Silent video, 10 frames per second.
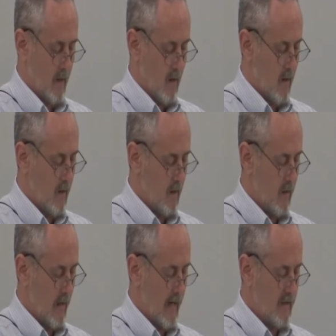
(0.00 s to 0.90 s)
All
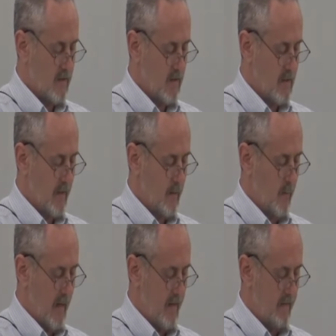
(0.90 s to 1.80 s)
are anxiously
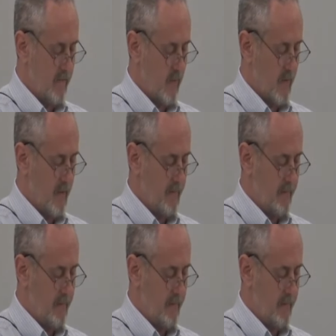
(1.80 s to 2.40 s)
waiting for the